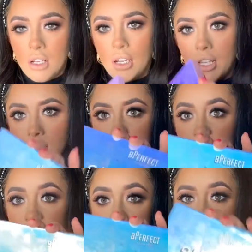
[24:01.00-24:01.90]
like I said,
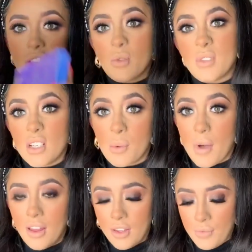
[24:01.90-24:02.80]
just the Sub-Zero
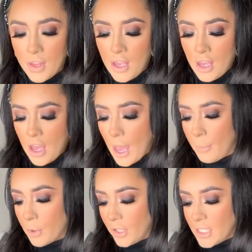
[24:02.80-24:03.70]
palette. I'm
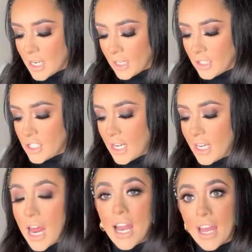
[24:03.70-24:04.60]
gonna take the shade
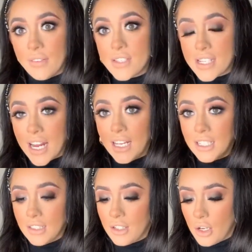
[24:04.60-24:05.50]
Lifestyle
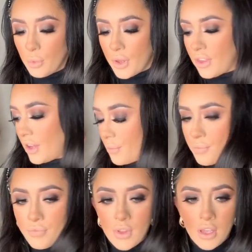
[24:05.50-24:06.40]
with it
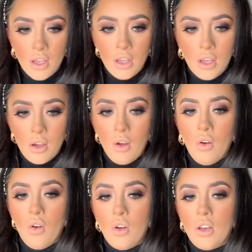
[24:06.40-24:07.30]

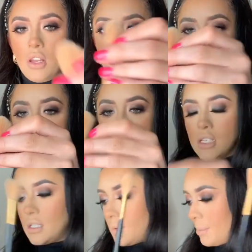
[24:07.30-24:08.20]
on just
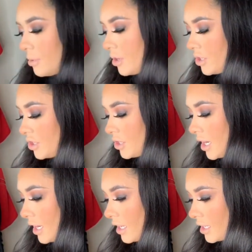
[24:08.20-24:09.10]
this wee brush
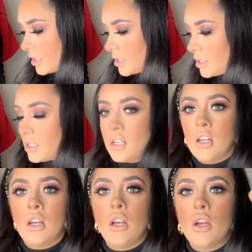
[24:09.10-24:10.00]
and
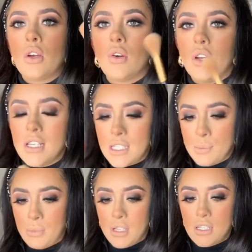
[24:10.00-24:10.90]
I'm gonna
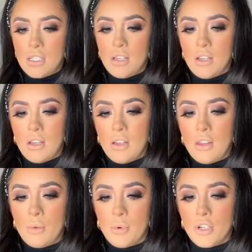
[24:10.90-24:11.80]
spritz
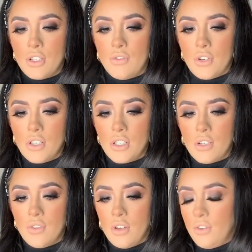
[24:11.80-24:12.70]
the brush first of
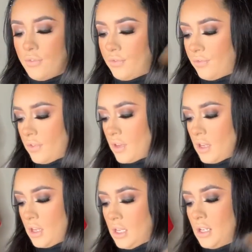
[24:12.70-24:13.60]
all
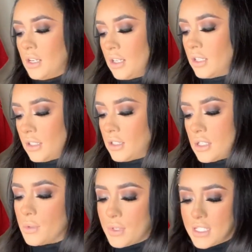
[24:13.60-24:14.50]

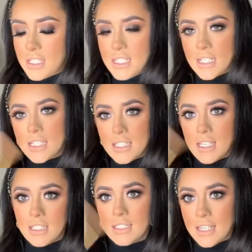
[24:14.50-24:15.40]
so it sticks
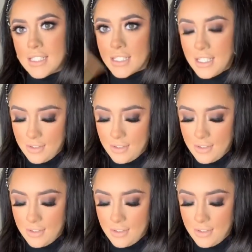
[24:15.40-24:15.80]
nicely.